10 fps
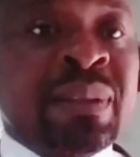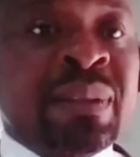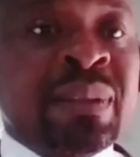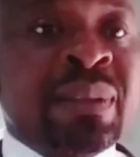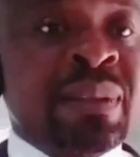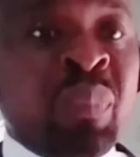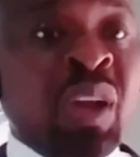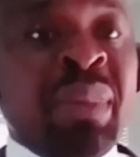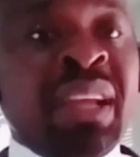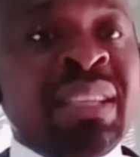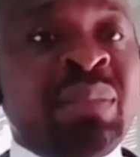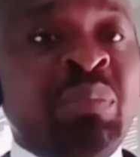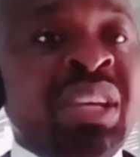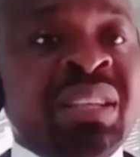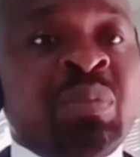And the employment
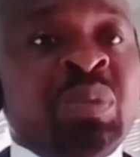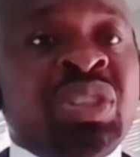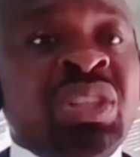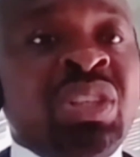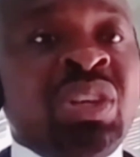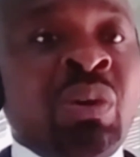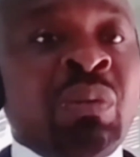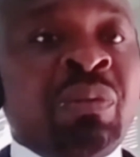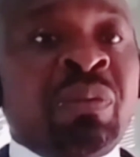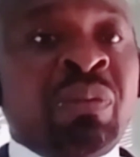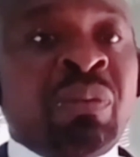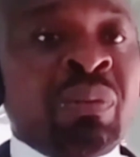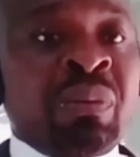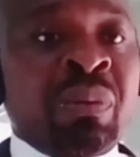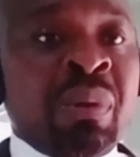be a species of
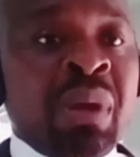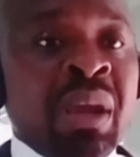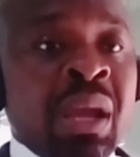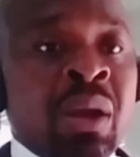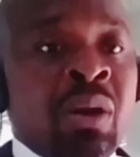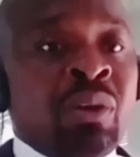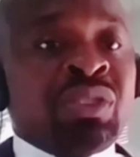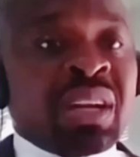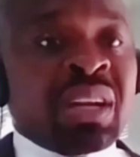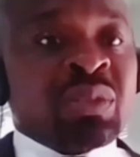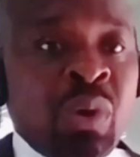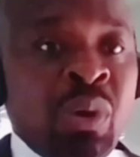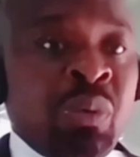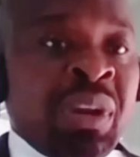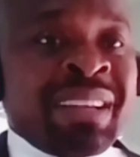a contract.
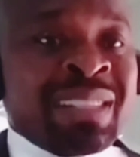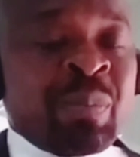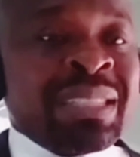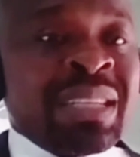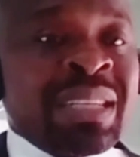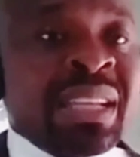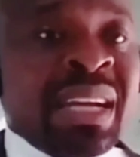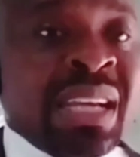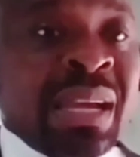One would have expected that